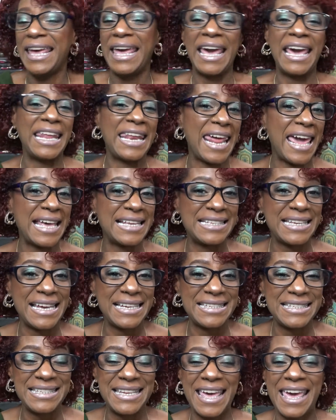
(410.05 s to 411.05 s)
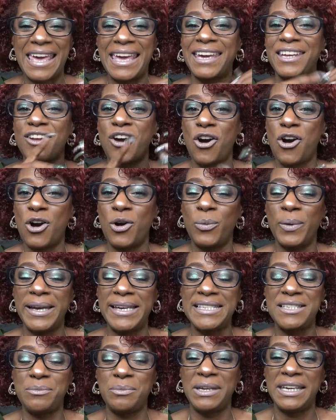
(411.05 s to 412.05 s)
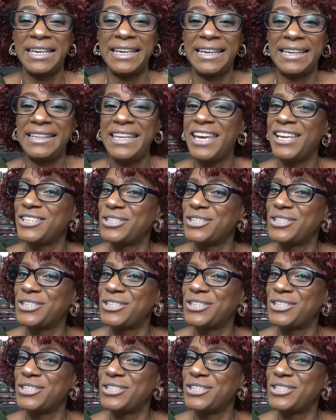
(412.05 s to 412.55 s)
And as I say and always mean,